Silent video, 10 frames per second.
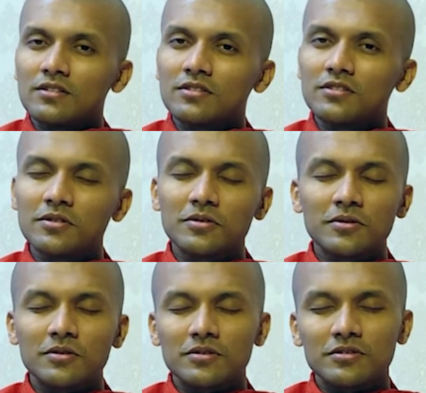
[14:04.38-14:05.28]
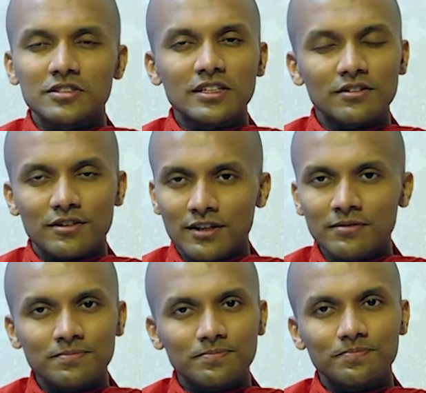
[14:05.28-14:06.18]
So, children,
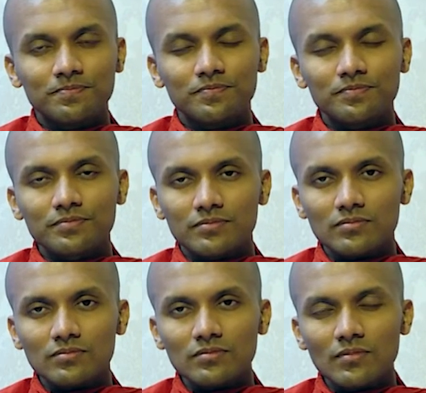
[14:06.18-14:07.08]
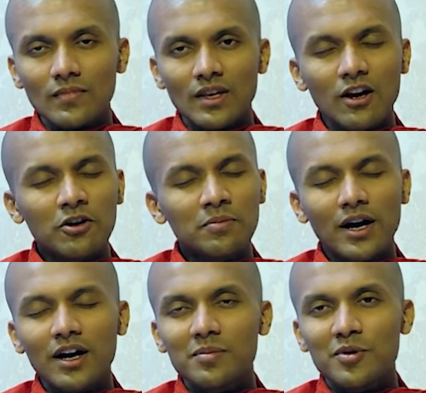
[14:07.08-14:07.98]
our
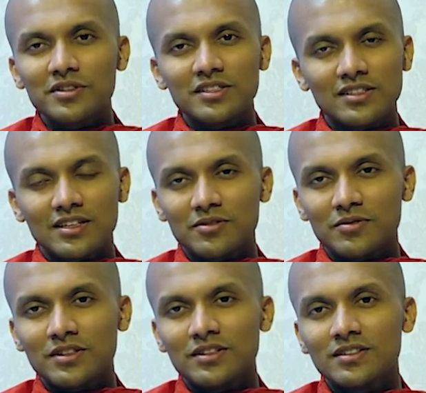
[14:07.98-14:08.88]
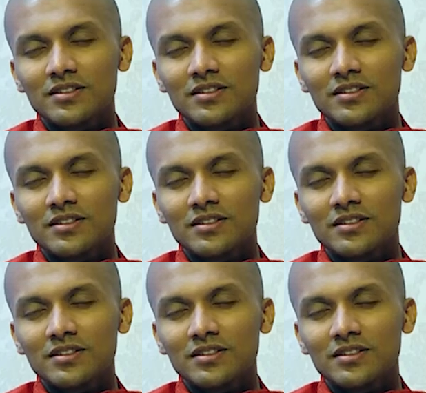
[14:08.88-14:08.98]
Mahabodhisattva